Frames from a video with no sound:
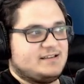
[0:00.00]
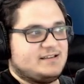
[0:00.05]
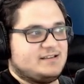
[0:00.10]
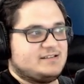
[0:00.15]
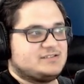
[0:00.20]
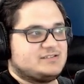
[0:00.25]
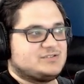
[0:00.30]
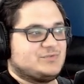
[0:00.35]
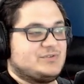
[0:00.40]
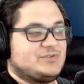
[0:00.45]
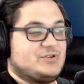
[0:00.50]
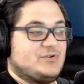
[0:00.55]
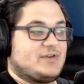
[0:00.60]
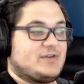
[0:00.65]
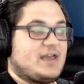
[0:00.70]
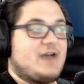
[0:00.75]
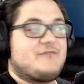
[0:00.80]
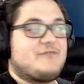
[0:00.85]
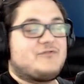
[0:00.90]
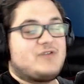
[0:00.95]
So when you
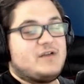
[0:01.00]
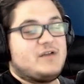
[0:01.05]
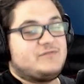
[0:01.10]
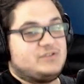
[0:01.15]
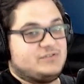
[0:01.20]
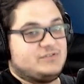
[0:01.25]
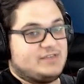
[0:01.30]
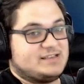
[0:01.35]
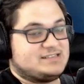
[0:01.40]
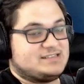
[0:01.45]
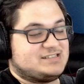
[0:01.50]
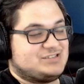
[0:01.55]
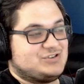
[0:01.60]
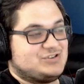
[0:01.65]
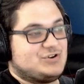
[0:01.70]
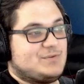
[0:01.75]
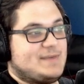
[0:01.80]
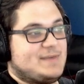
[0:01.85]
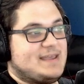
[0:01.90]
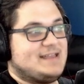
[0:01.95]
account for revenue, they
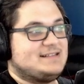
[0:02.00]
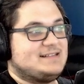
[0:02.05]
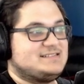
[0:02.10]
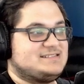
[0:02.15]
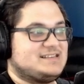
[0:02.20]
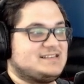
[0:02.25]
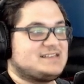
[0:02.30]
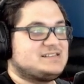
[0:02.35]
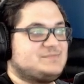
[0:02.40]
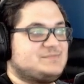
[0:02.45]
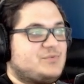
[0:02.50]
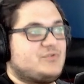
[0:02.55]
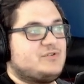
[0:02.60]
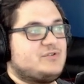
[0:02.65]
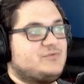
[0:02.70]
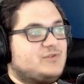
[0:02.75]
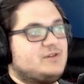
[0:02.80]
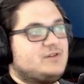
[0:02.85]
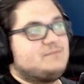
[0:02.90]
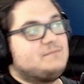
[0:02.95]
still made
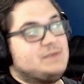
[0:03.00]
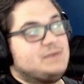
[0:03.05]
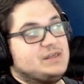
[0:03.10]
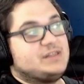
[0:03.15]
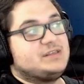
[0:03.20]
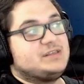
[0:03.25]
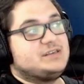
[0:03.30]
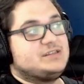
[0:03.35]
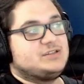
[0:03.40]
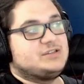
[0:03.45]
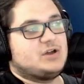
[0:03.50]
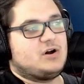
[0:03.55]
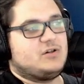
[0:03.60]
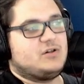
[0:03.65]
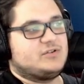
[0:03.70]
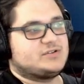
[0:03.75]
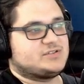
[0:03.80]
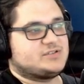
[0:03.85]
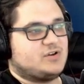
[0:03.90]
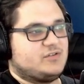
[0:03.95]
$6.1 billion.
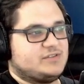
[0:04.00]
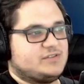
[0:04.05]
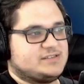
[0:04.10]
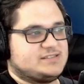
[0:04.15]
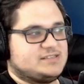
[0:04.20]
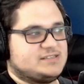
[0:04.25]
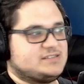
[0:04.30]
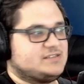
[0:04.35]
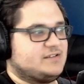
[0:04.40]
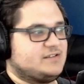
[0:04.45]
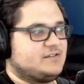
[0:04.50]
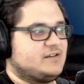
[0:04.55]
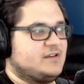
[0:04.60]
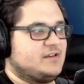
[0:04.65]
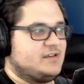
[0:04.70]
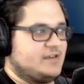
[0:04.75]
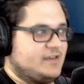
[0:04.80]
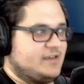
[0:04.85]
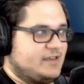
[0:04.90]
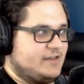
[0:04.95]
All this is
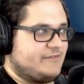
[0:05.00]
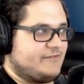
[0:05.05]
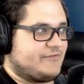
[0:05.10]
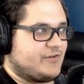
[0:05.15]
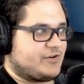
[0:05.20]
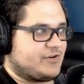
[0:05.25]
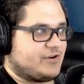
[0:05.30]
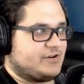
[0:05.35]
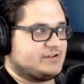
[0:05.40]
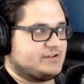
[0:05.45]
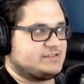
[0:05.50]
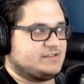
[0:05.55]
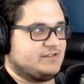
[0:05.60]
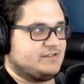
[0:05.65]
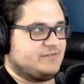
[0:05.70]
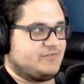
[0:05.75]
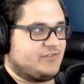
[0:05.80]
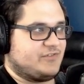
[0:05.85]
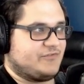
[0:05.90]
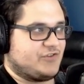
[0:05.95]
info courtesy
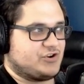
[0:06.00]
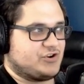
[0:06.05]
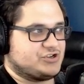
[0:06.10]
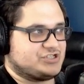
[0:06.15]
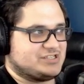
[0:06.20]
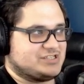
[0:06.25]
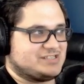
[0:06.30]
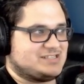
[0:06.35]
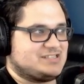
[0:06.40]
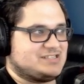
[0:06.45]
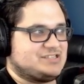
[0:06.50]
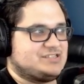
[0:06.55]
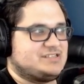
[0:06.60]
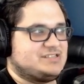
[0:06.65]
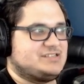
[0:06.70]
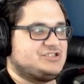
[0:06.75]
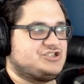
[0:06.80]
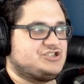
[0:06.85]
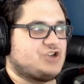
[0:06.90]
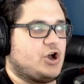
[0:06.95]
of The
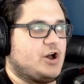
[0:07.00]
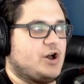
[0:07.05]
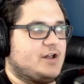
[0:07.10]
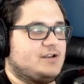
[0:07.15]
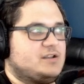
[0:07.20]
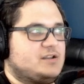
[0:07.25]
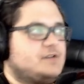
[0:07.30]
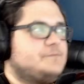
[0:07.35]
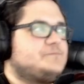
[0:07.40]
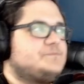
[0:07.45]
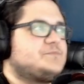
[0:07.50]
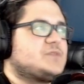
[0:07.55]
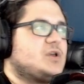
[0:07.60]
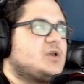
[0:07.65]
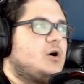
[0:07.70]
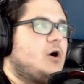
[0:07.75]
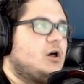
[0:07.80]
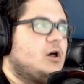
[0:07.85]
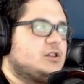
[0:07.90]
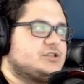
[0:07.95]
Verge's Sean
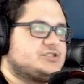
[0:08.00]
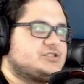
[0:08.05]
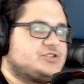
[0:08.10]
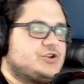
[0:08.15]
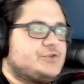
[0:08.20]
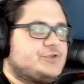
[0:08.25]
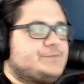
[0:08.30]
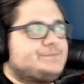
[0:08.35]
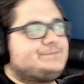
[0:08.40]
Hollister.